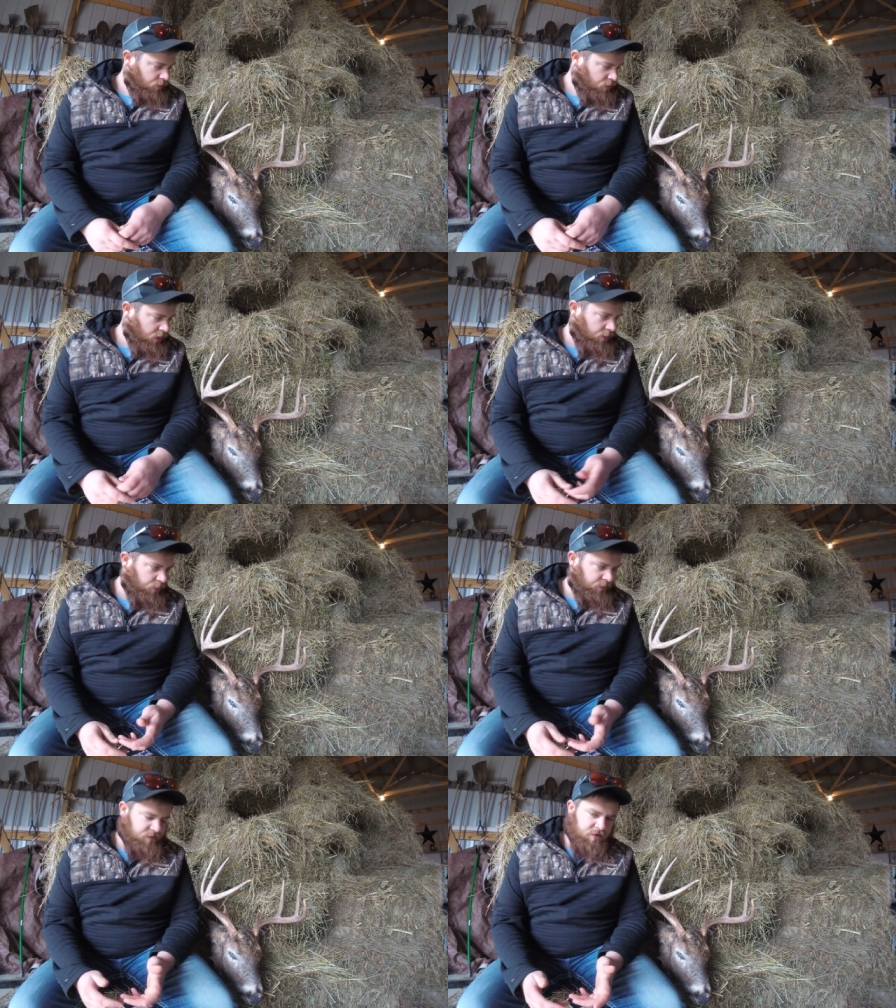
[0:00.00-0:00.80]
I
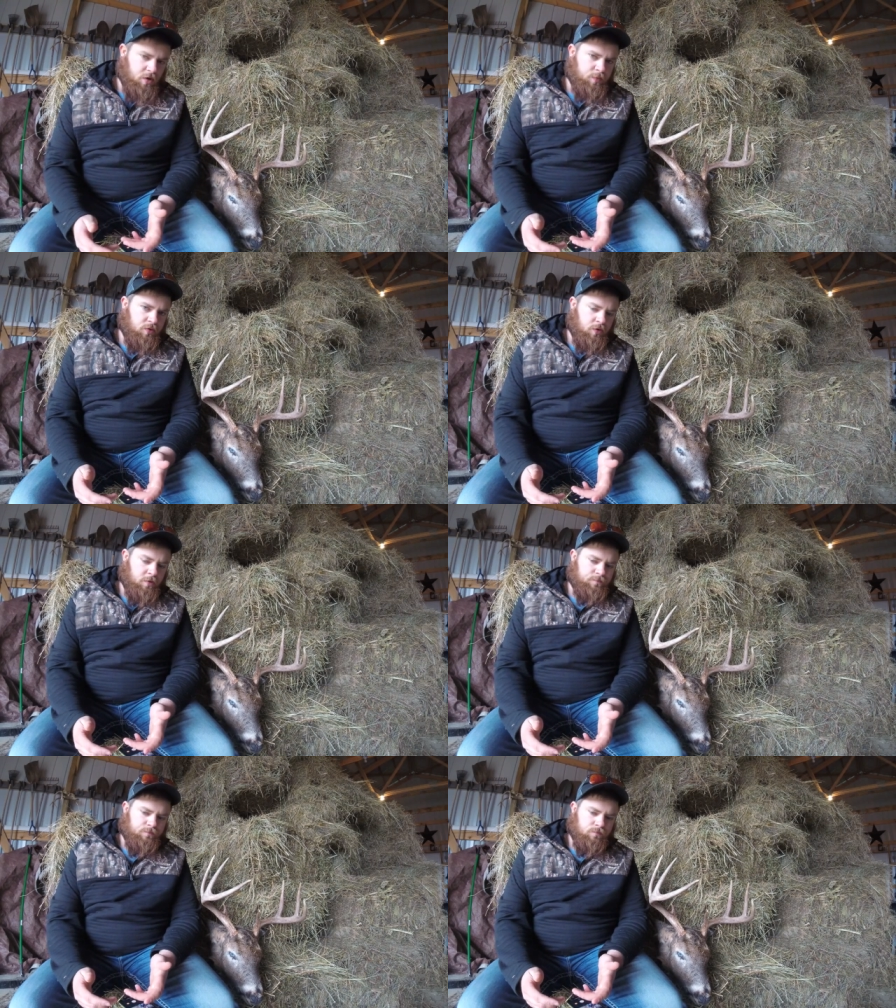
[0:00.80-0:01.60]
put the scope to
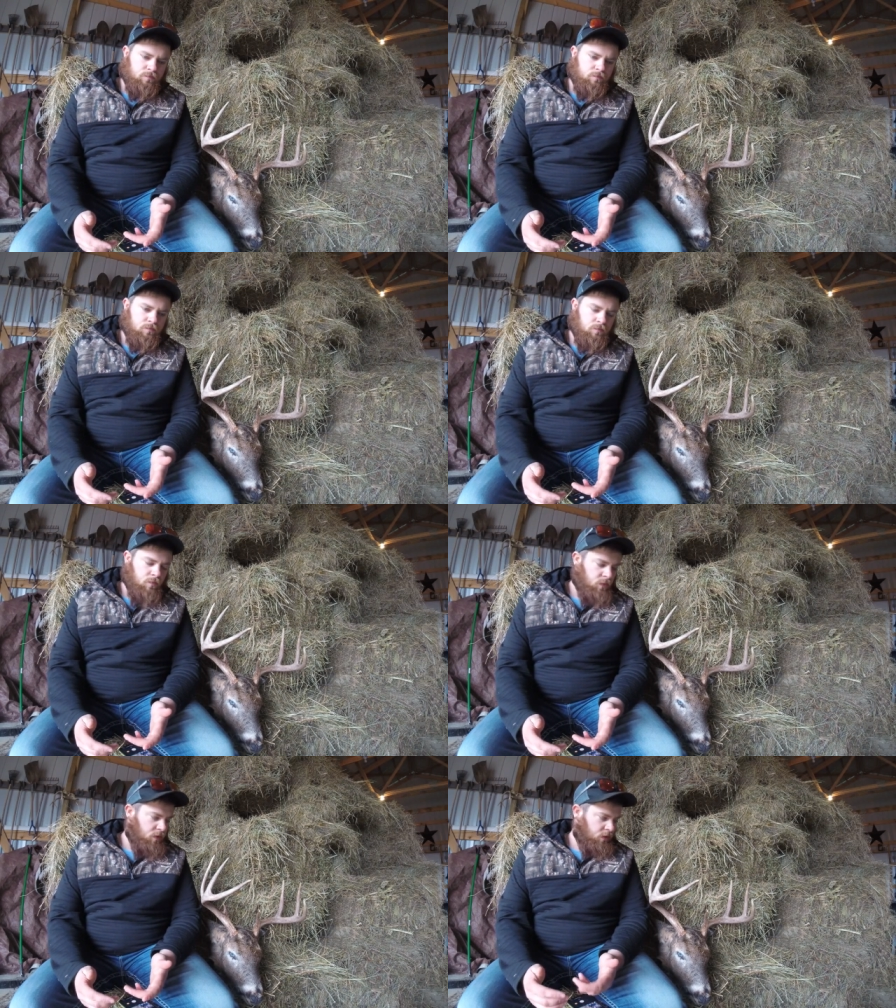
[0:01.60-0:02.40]
it,
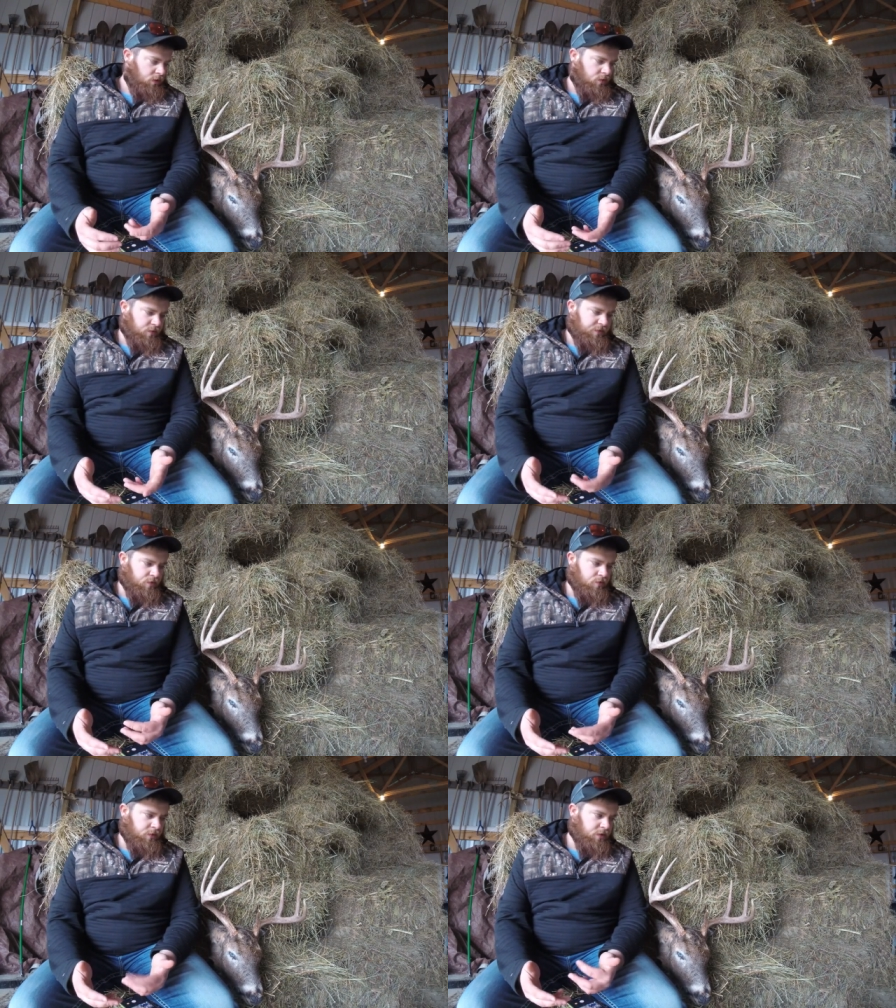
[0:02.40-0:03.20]
and there's
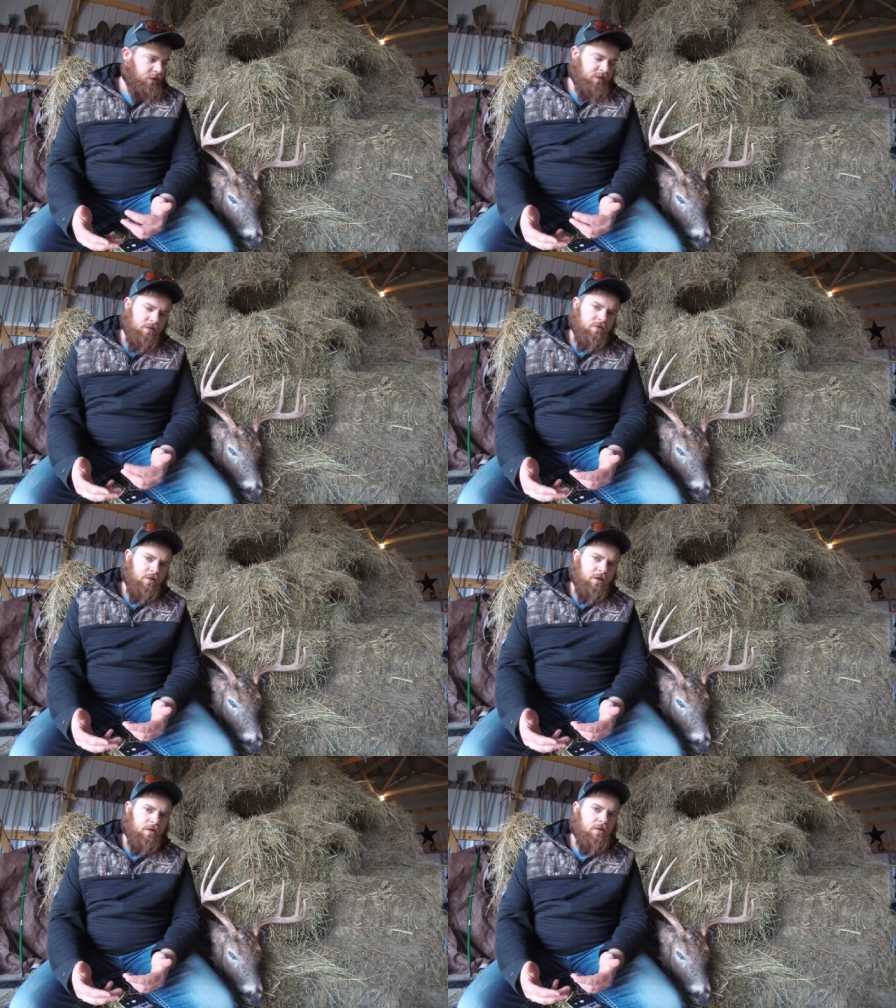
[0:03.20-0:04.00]
two
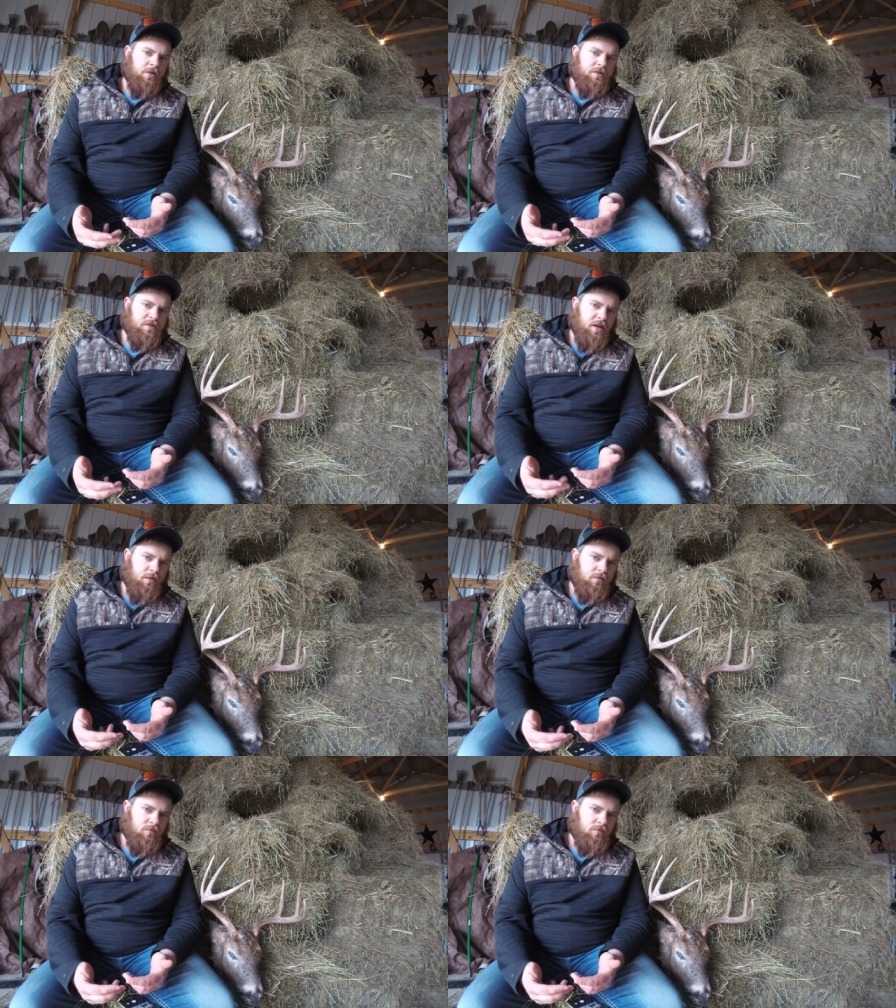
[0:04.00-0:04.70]
identical areas that